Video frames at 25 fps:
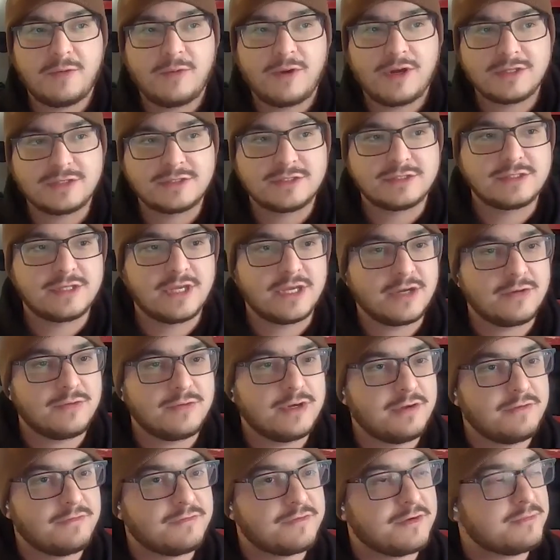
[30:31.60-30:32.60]
want to take
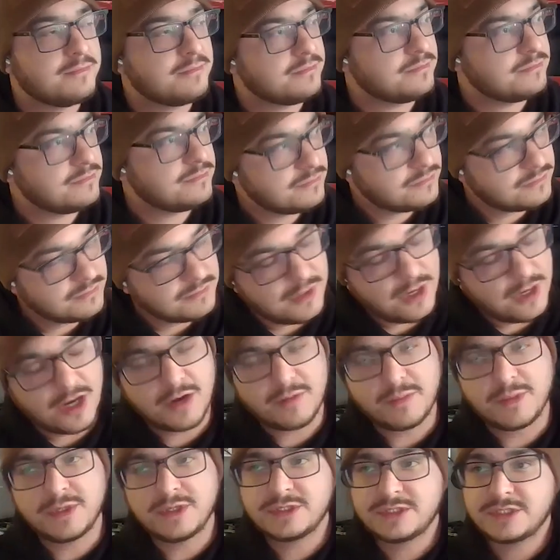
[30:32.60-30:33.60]
away from
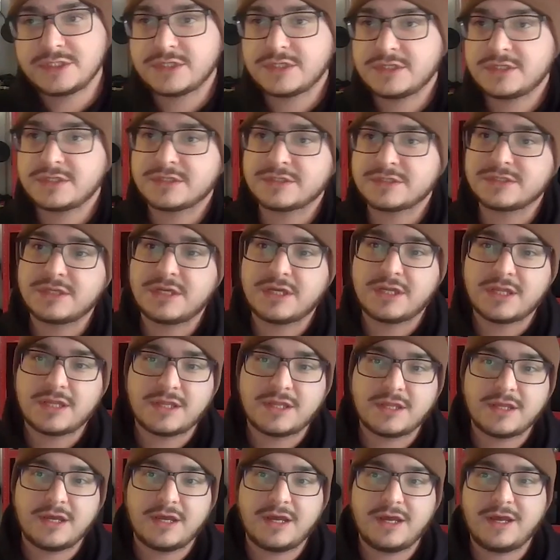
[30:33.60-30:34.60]
our music is that
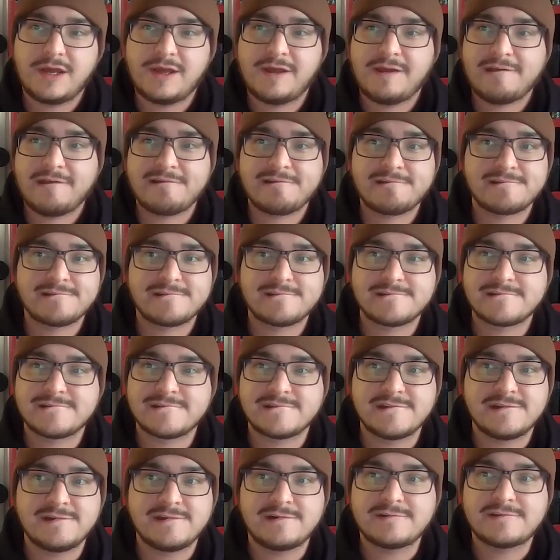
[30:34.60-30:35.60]

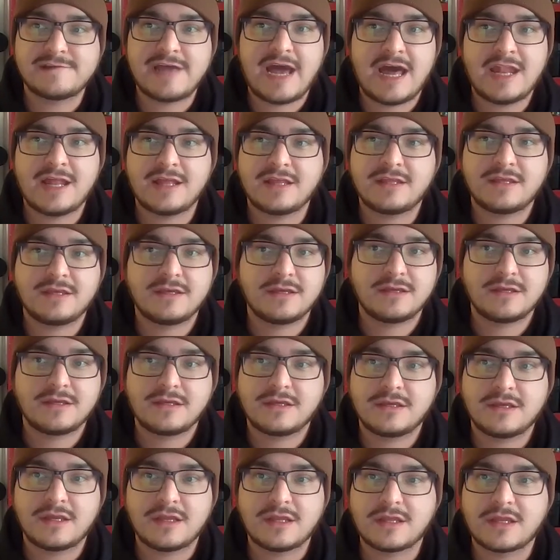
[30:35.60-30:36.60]
you know, talent
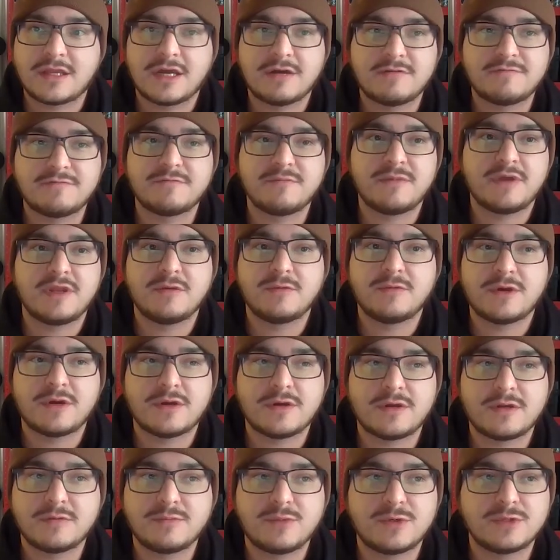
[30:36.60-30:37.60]
can come from
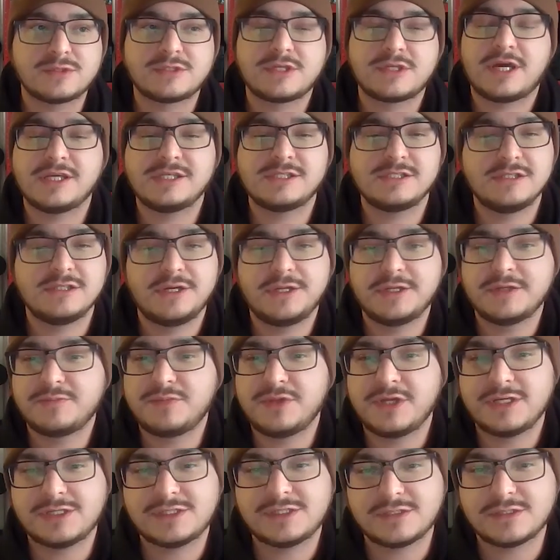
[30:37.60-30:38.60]
anywhere in the most isolated
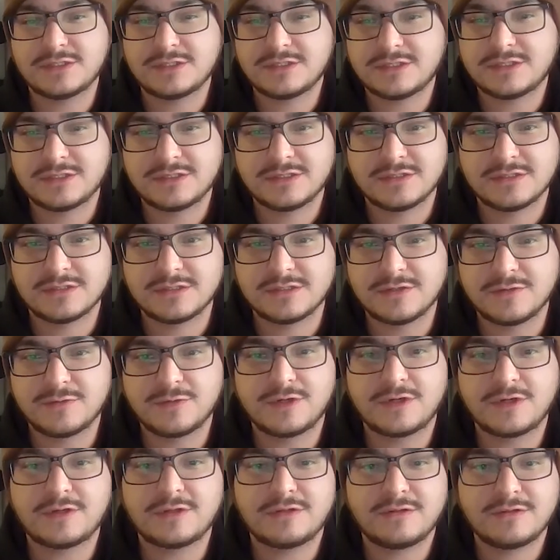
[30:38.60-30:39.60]
places in the
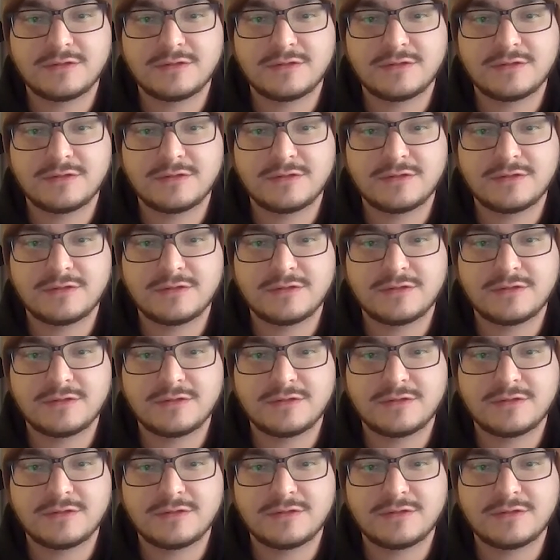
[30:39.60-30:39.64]
world.